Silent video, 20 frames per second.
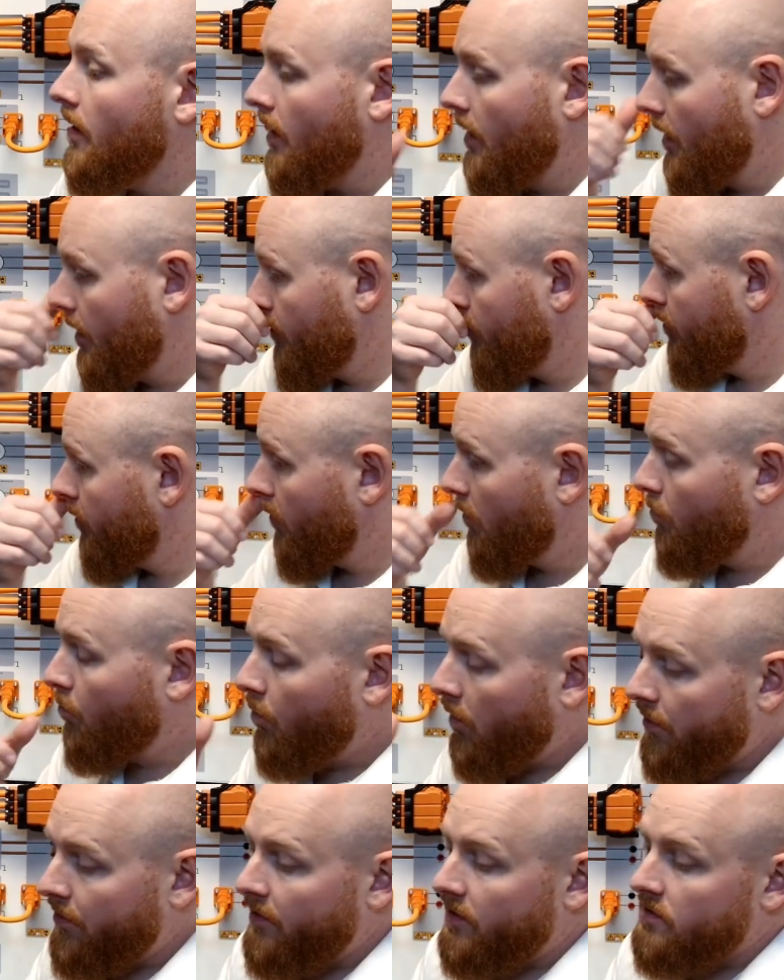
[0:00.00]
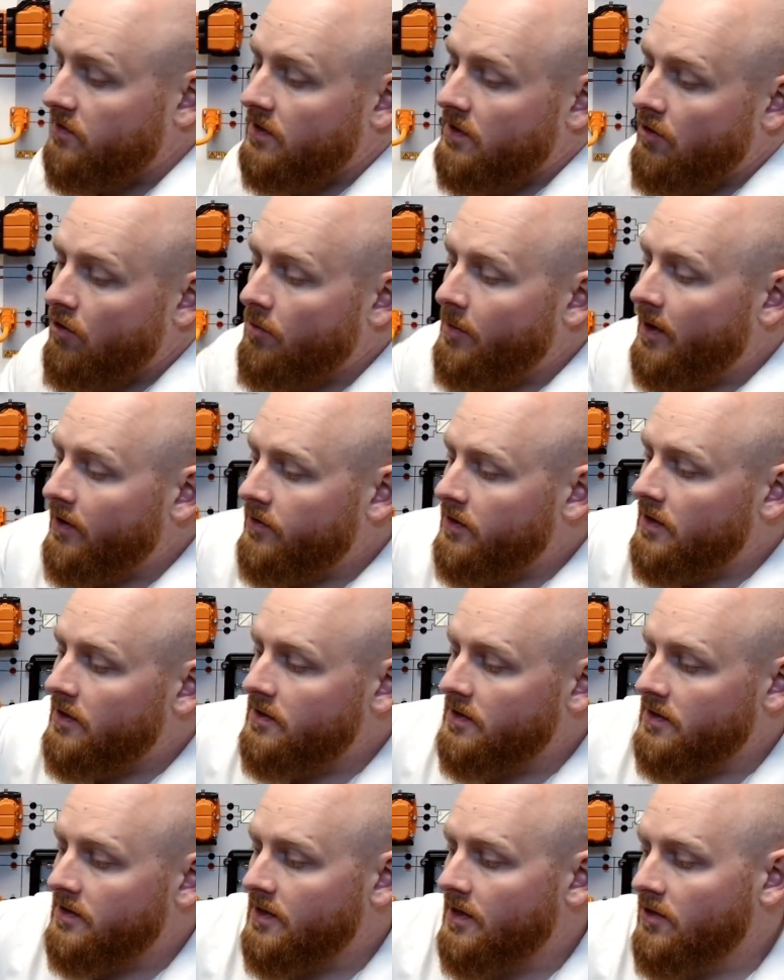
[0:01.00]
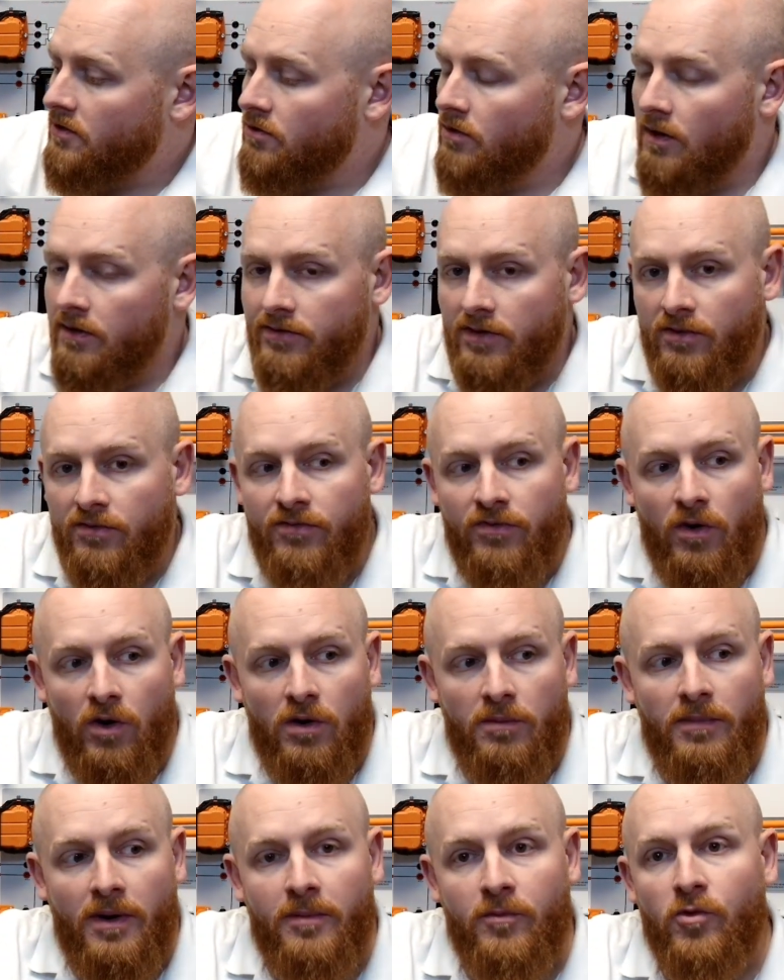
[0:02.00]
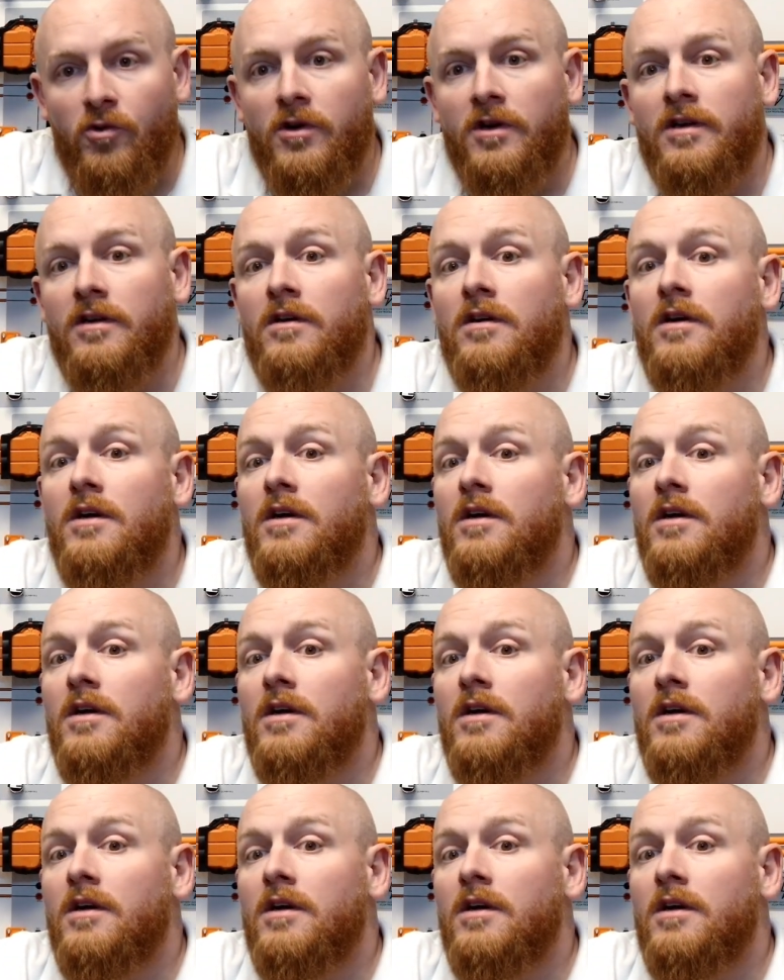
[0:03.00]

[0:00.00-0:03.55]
One thing to know about these is they do have a fault memory.